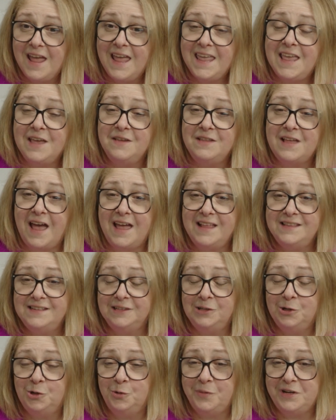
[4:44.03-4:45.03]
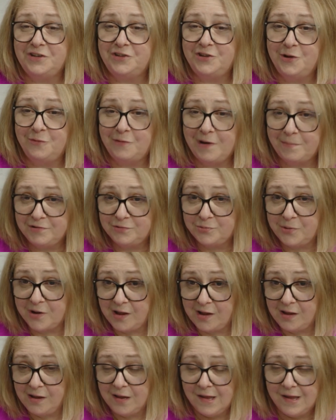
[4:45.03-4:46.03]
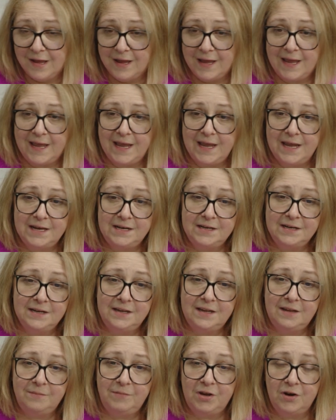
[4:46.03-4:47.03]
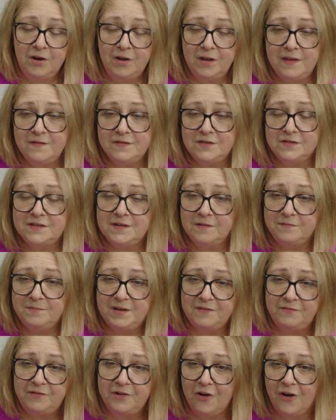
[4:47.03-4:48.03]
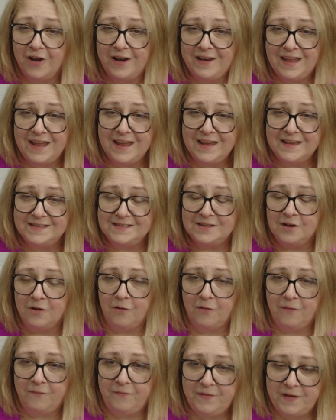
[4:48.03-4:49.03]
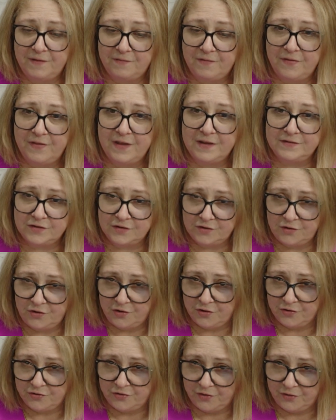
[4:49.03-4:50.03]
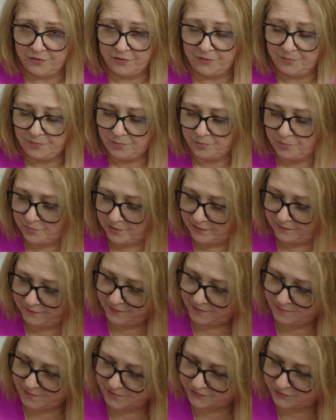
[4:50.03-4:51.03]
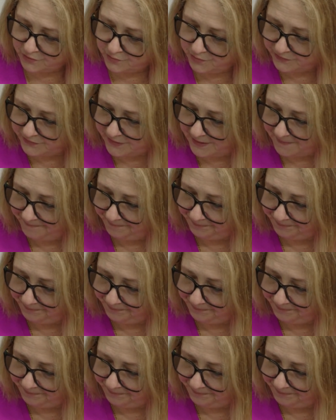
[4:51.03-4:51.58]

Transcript: It adds a little bit to your repertoire, and it gives you some different ideas of different things that you can do with free motion quilting.